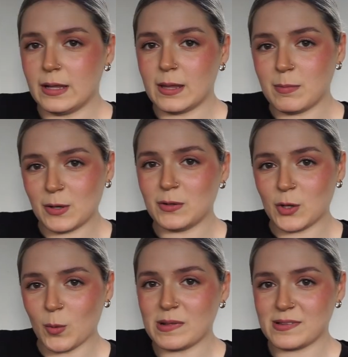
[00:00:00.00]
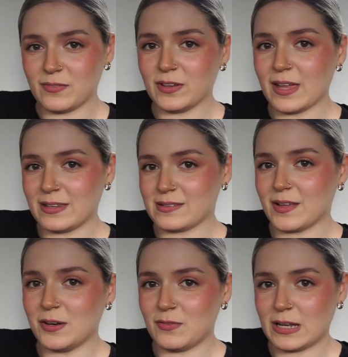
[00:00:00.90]
Let me know in the comments if you like these
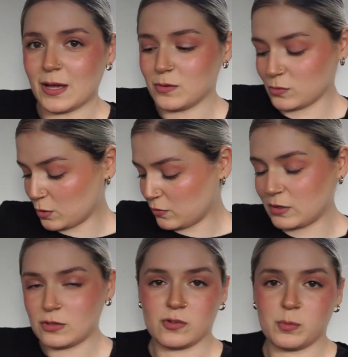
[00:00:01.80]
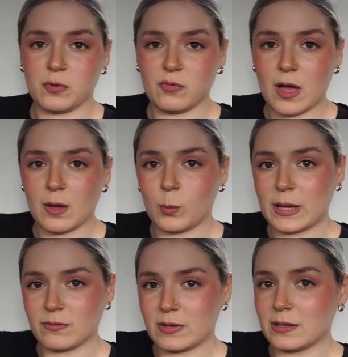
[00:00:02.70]
kind of videos or if you just prefer
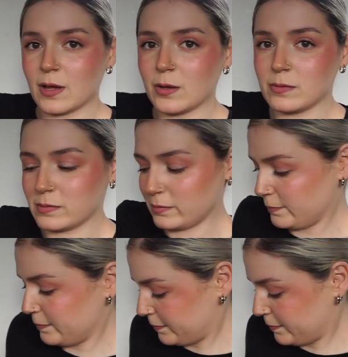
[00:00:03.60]
wig videos.